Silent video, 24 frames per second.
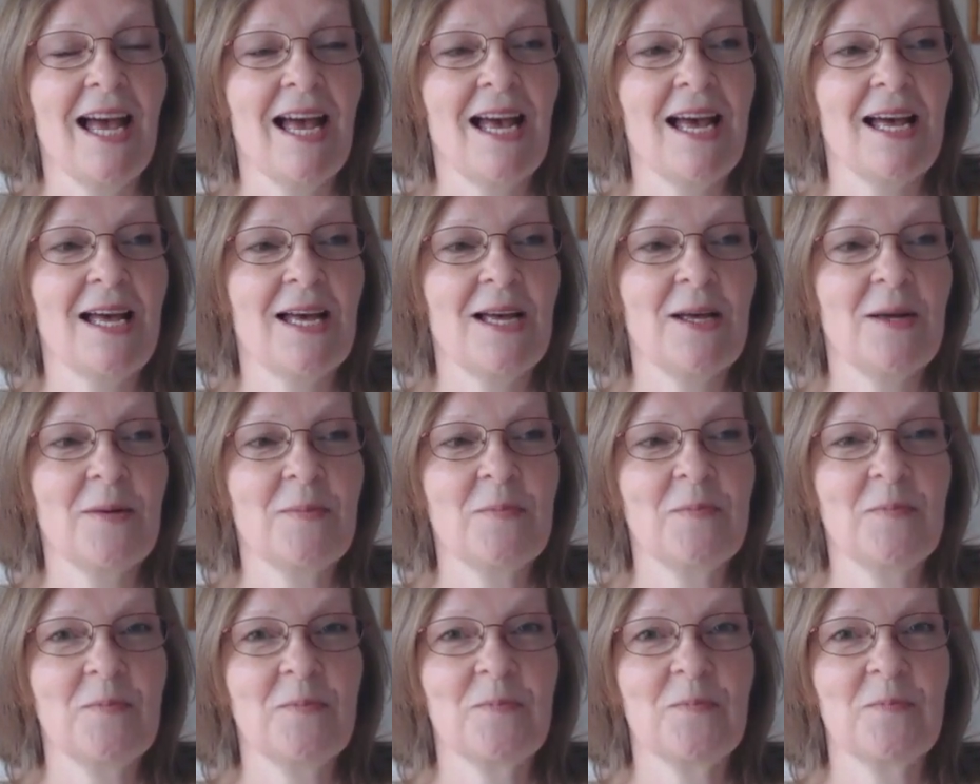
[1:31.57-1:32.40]

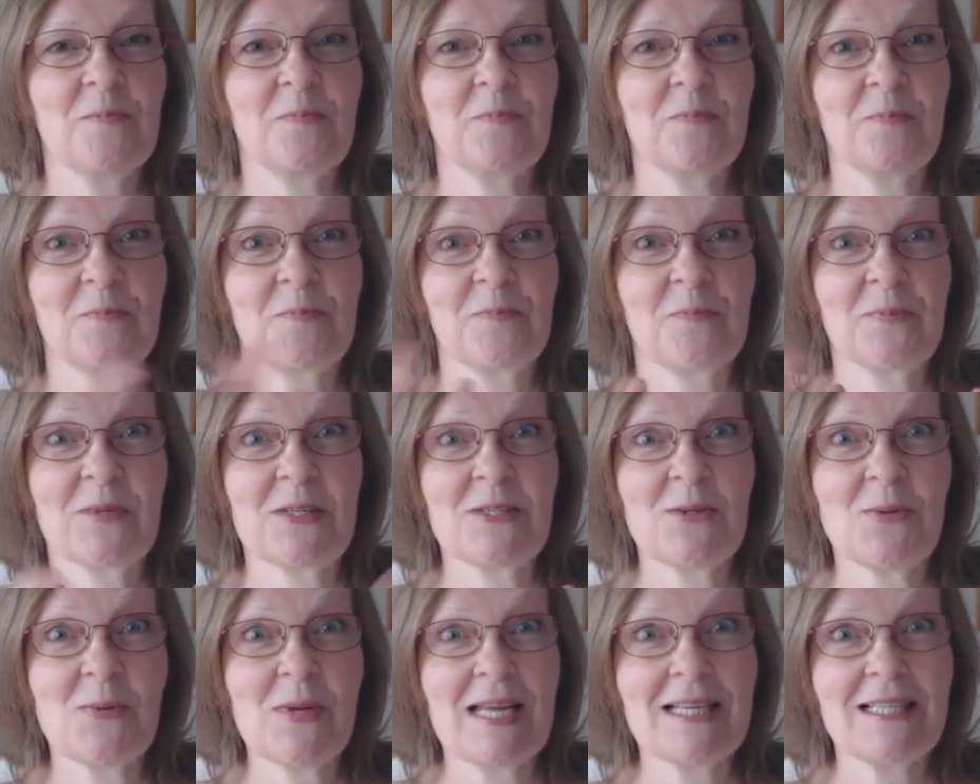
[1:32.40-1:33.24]

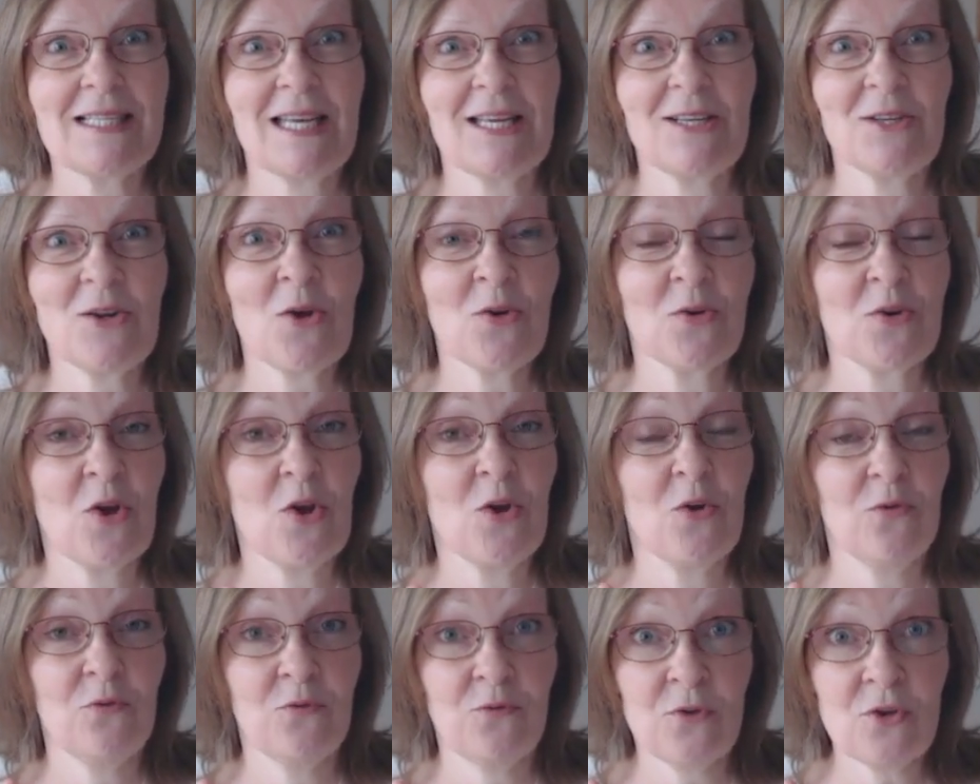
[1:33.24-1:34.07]
So let's get on.
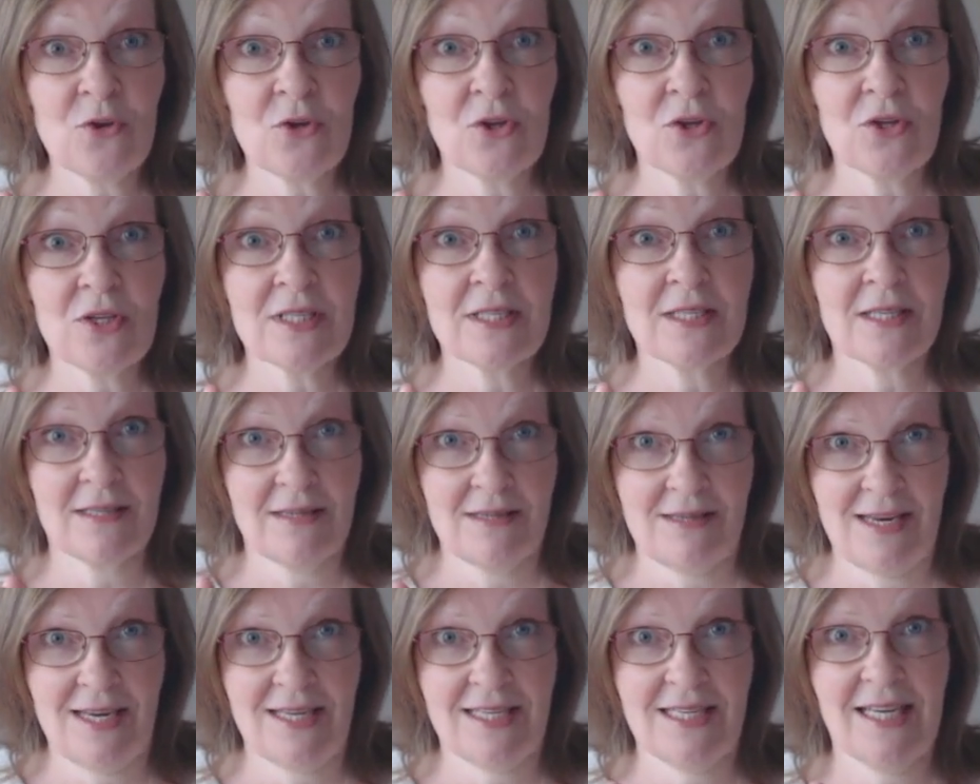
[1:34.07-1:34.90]
First,
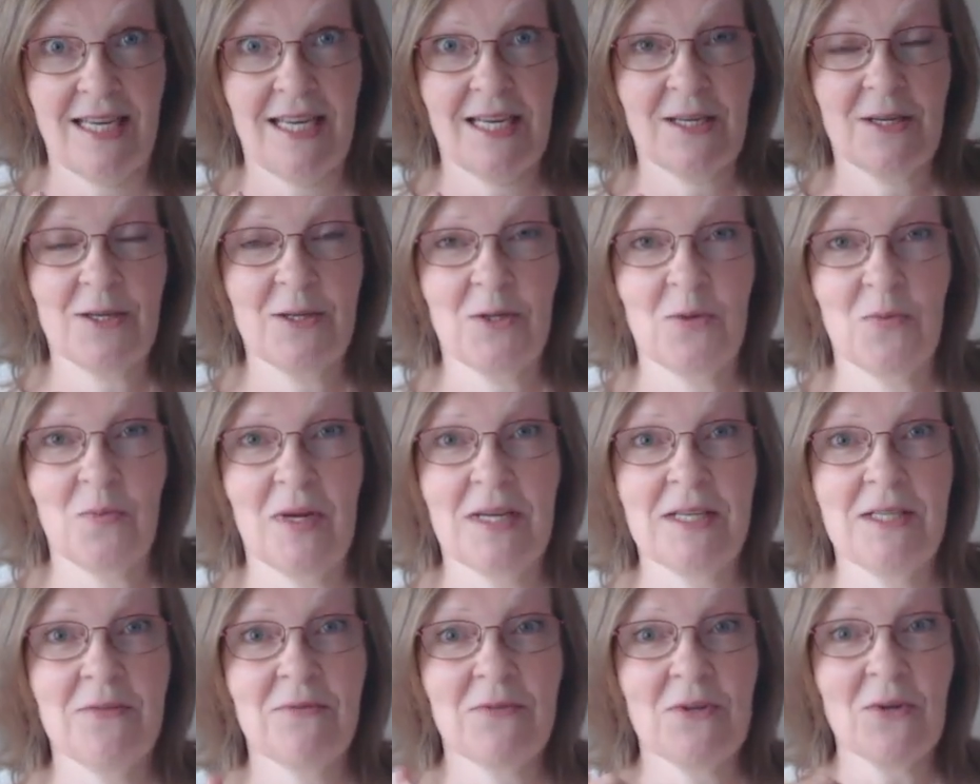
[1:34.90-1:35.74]
knitting. You
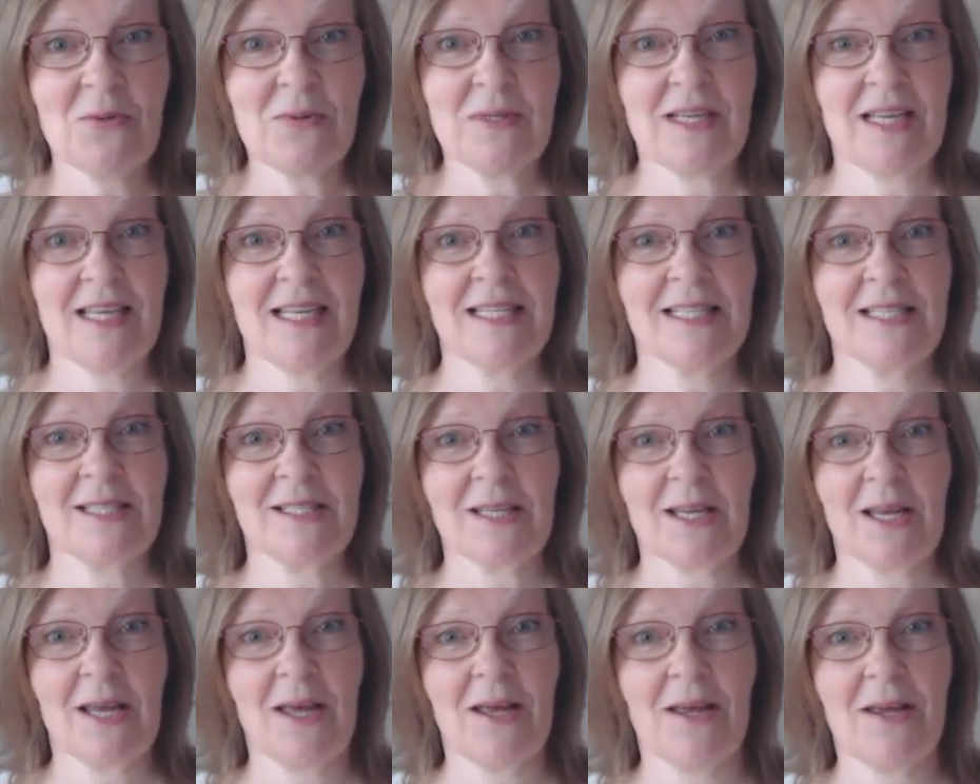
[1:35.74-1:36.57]
might have
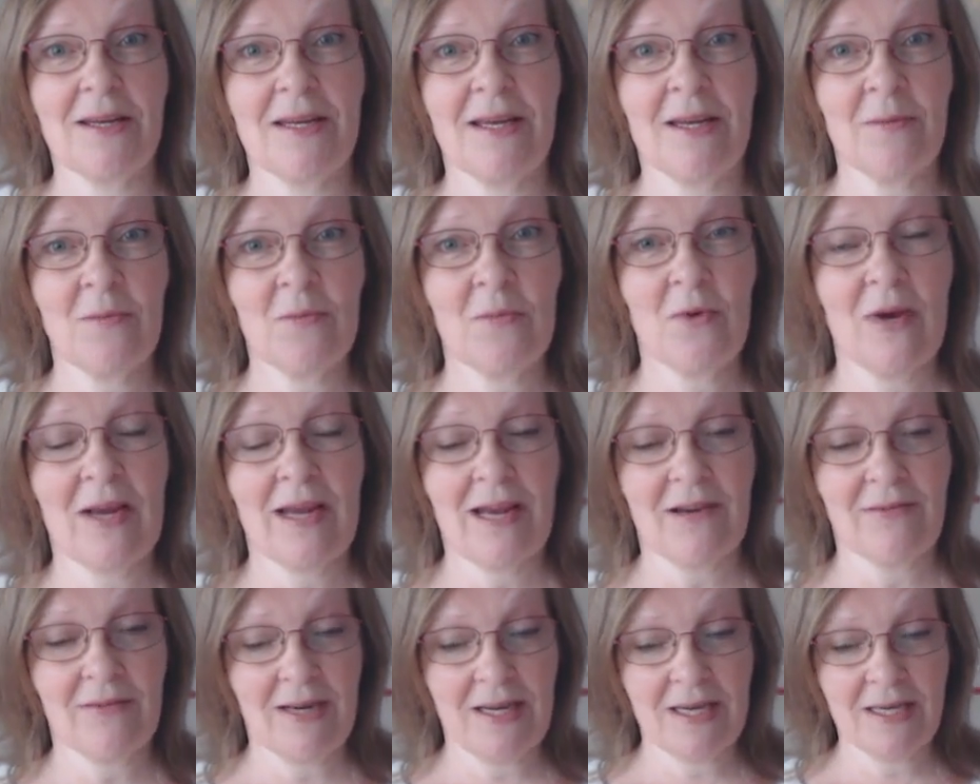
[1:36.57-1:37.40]
noticed I am
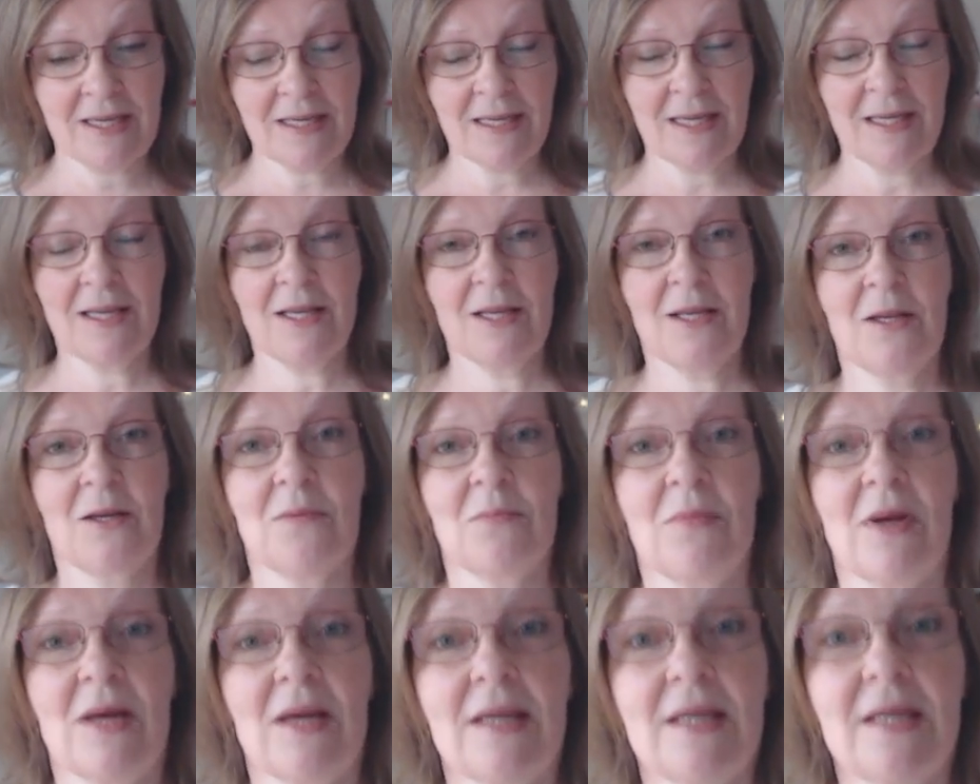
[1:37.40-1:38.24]
wearing
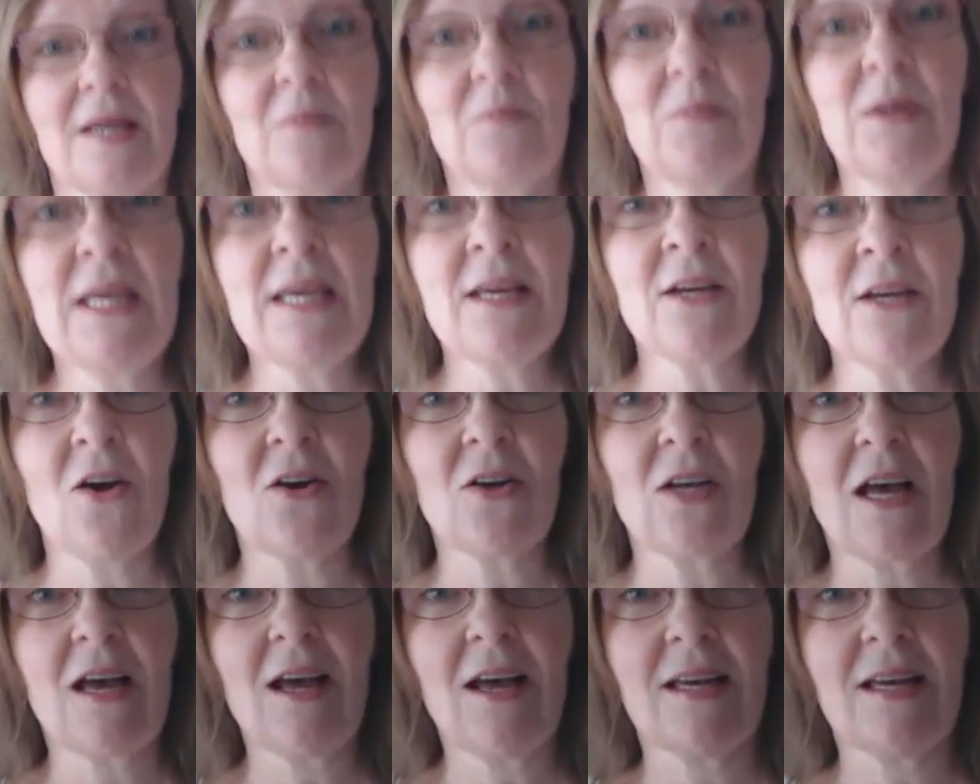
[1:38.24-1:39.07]
my Peacock